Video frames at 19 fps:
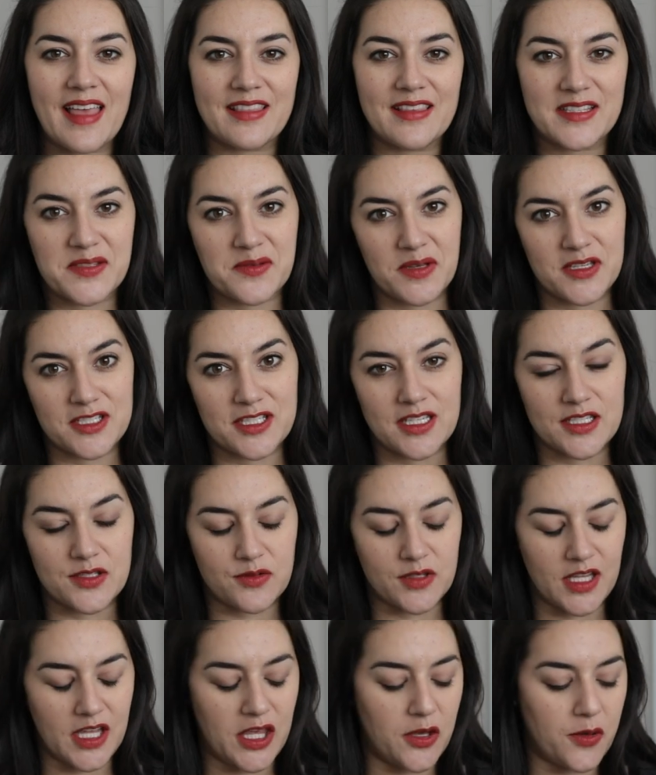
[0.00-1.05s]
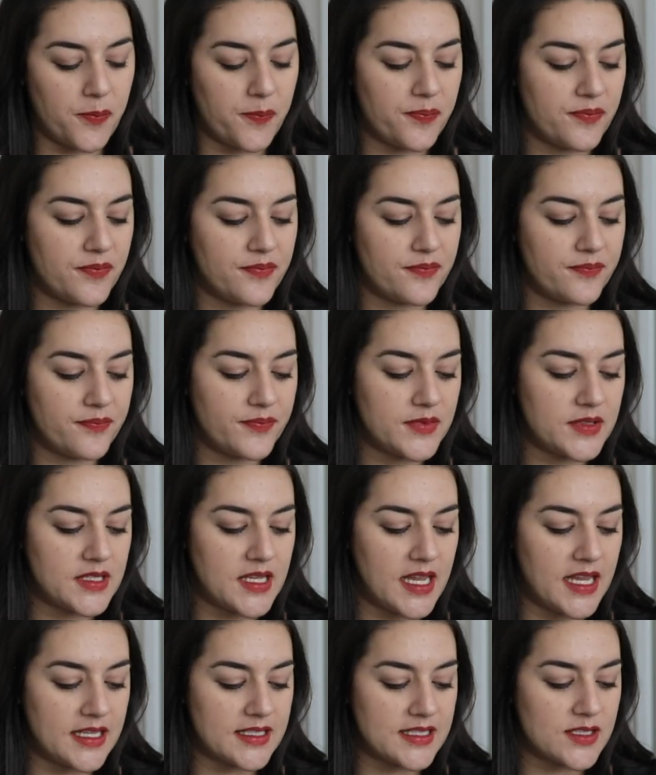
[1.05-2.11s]
like this question. It's really cute.
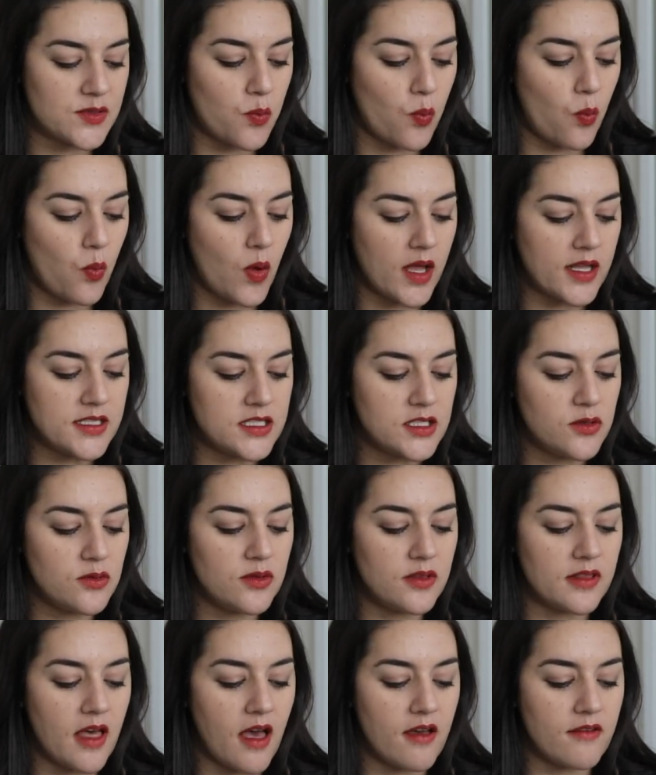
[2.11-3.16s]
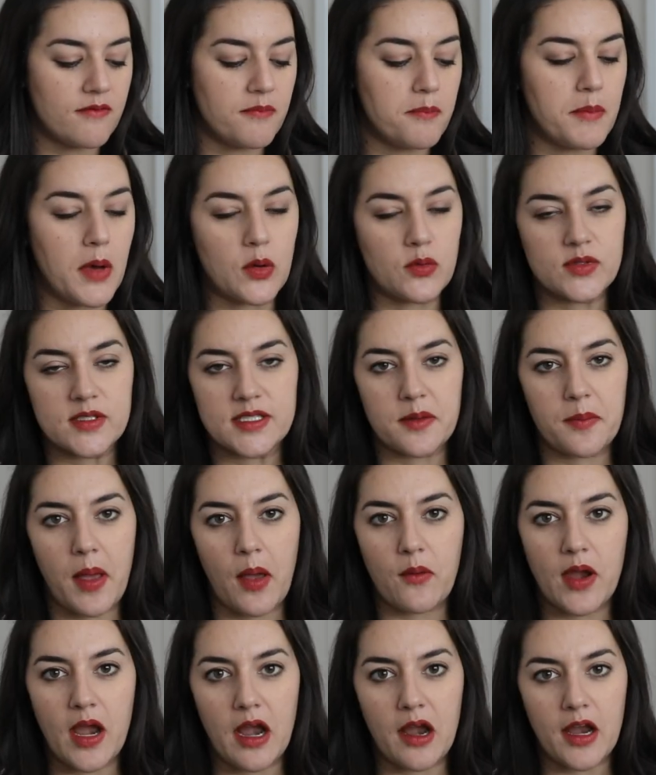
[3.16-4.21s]
It's, what do you love most
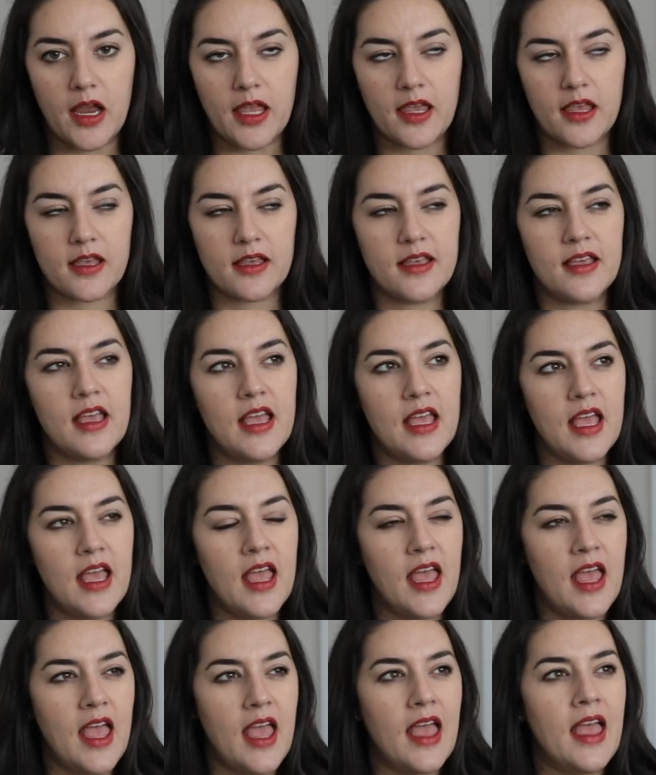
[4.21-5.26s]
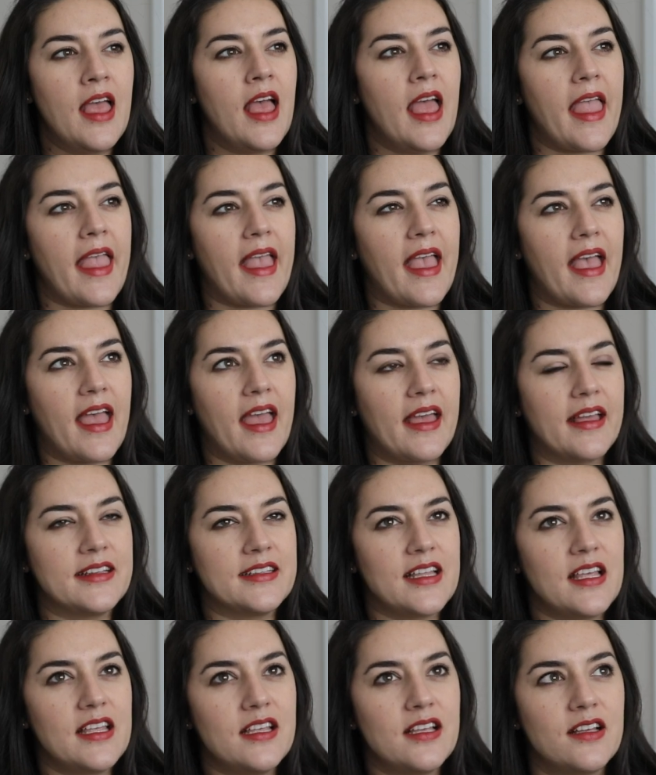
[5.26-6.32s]
about Eric?
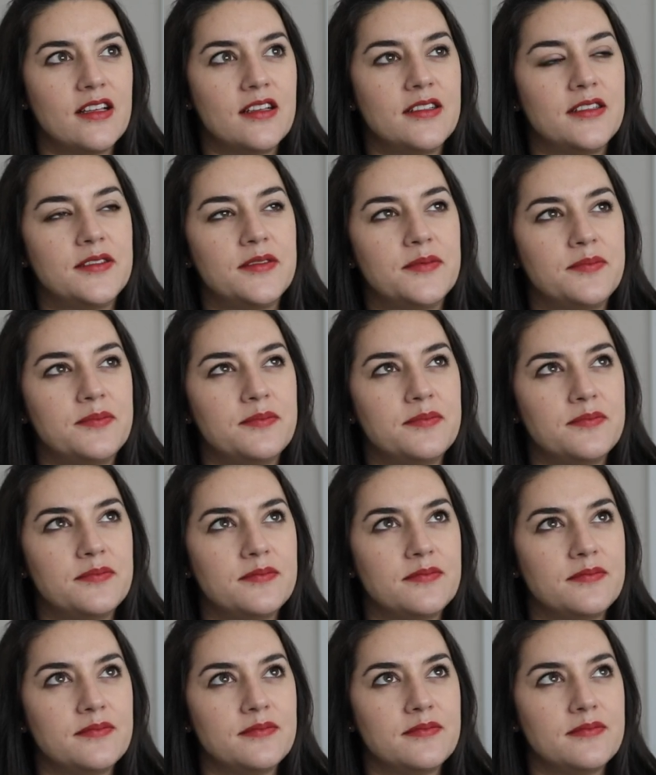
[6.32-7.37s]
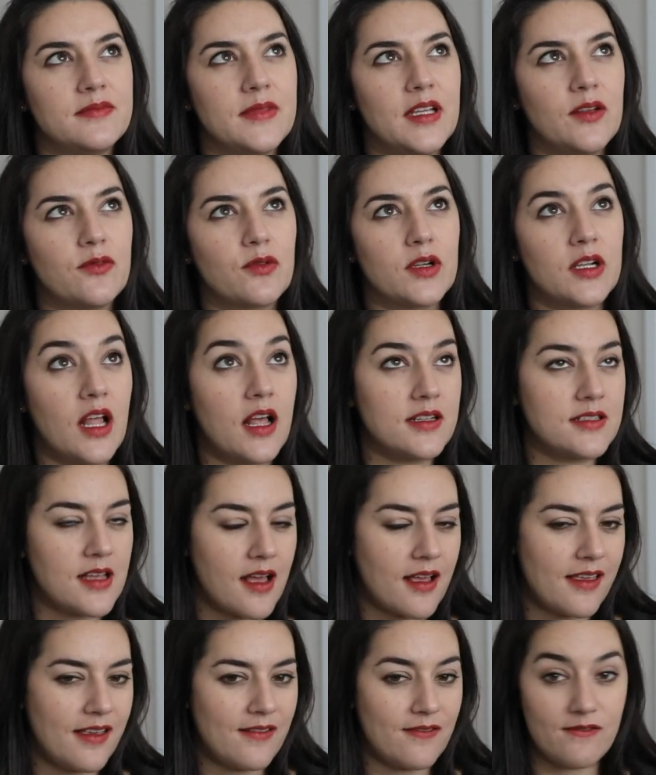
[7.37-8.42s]
And if we're not
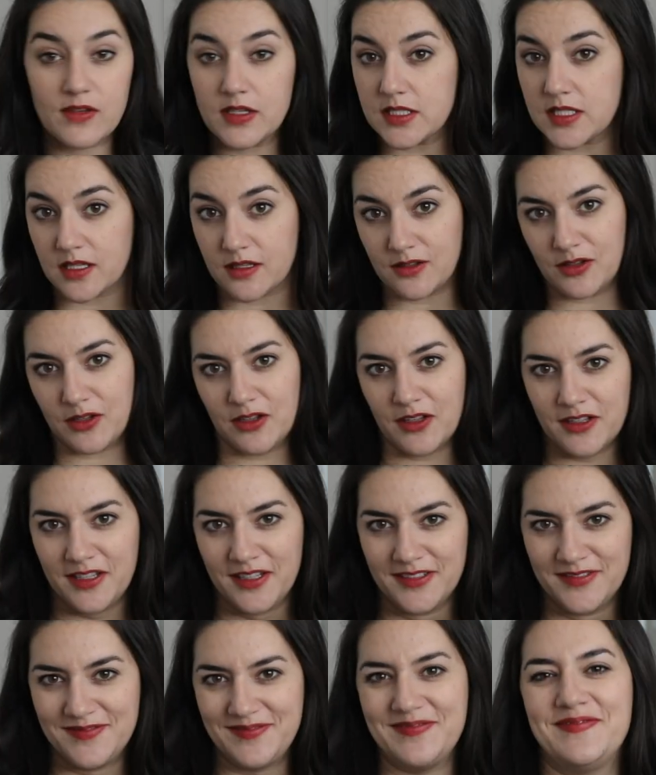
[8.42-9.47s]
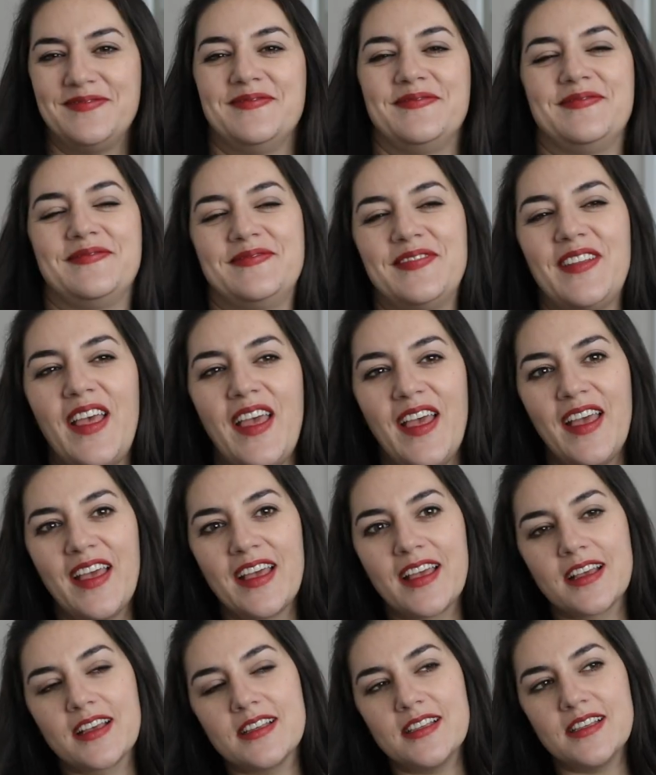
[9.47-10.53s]
talking physical,
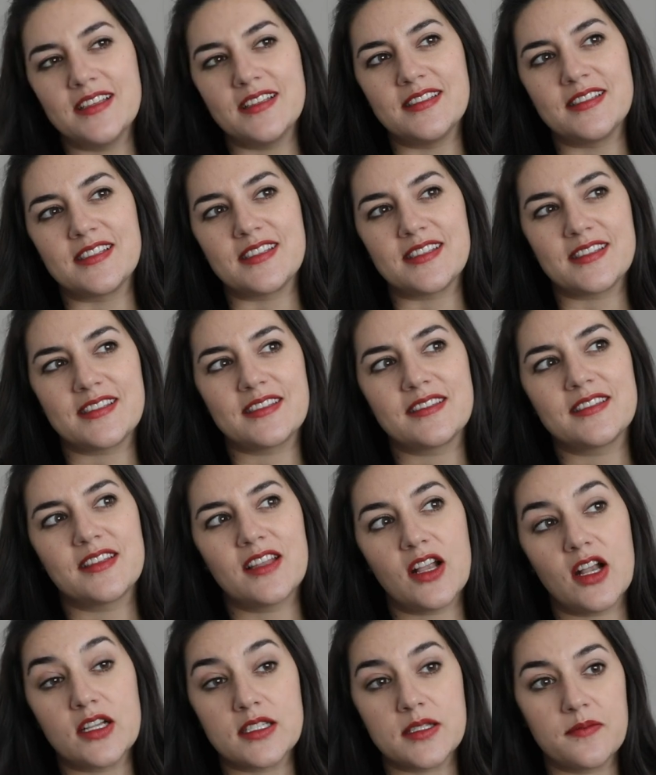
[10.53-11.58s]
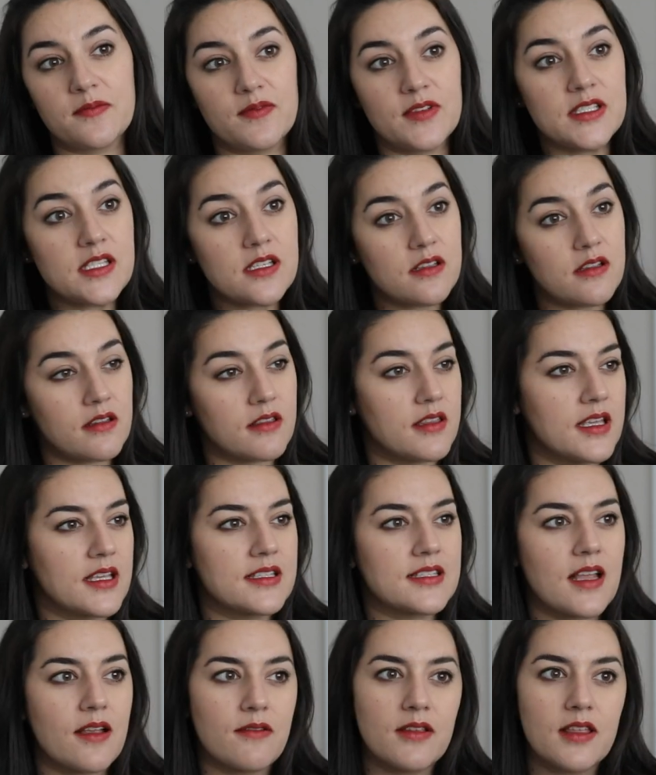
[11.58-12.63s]
because there are some physical
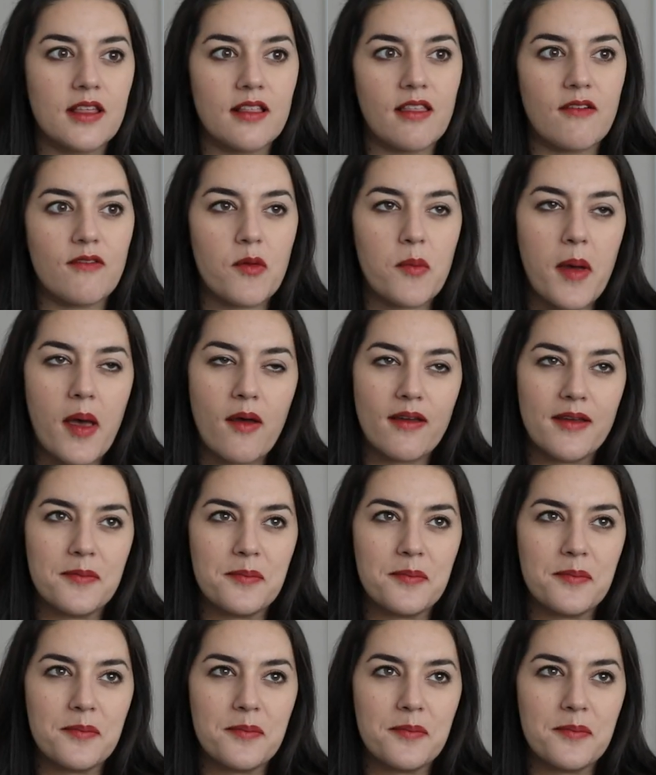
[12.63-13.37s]
things I really love about